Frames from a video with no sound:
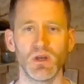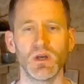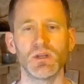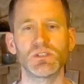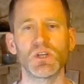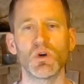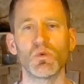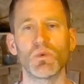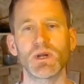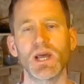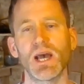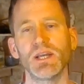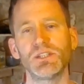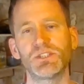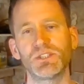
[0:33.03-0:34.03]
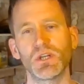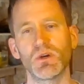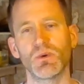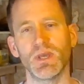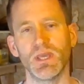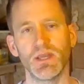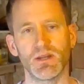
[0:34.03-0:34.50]
So what I
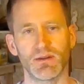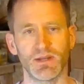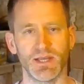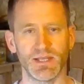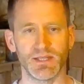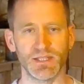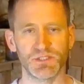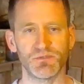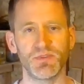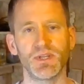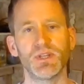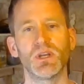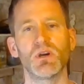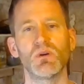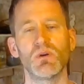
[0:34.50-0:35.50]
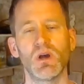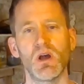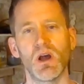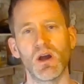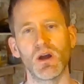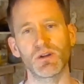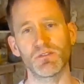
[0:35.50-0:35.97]
show here in this video
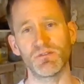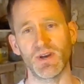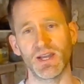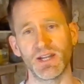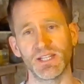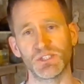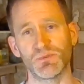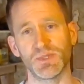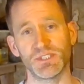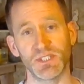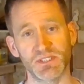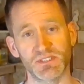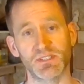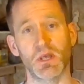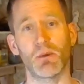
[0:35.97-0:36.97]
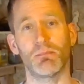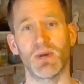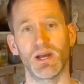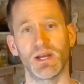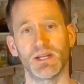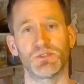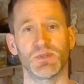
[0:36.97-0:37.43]
are the findings with just
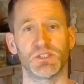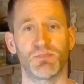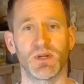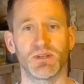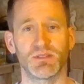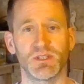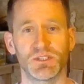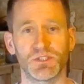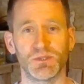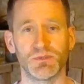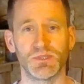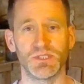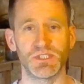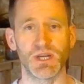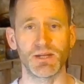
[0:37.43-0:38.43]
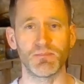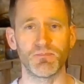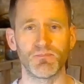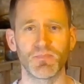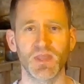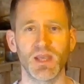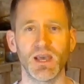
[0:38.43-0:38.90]
my transparent dust shoe design.
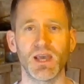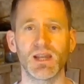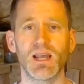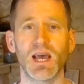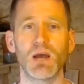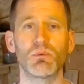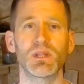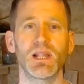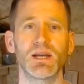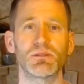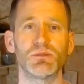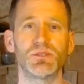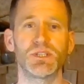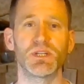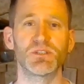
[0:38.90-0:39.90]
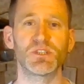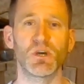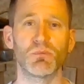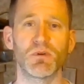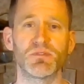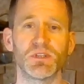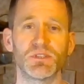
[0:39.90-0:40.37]
And I would like to share
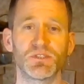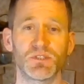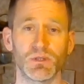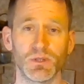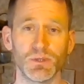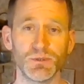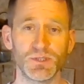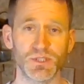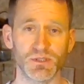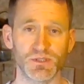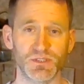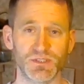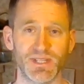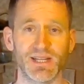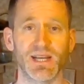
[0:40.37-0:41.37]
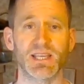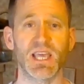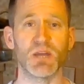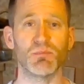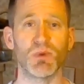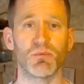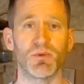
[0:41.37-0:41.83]
some of the solutions that I
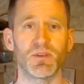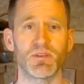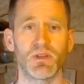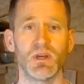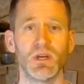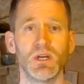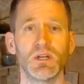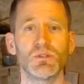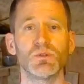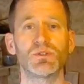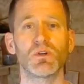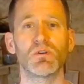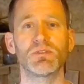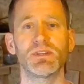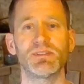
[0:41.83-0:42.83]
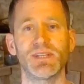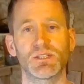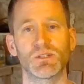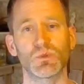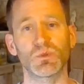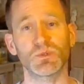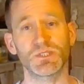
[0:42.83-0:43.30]
came up with to solve the
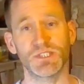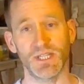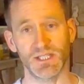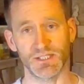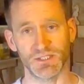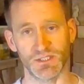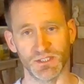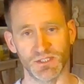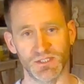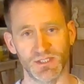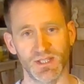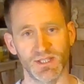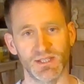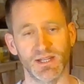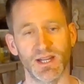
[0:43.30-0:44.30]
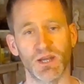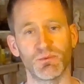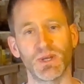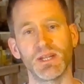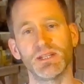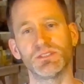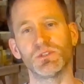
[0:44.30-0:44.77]
technical challenges that I
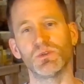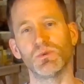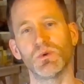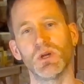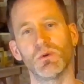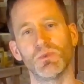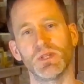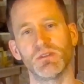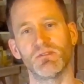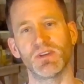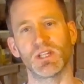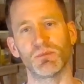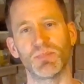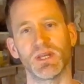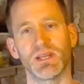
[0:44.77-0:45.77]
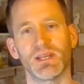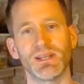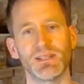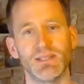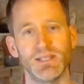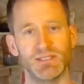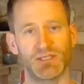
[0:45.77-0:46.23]
ran into when developing
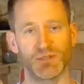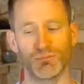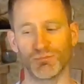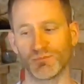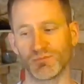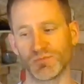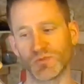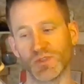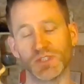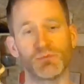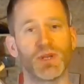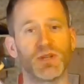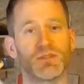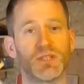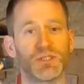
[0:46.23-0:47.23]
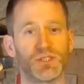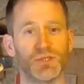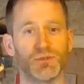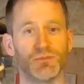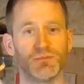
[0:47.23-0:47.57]
this transparent dust shoe.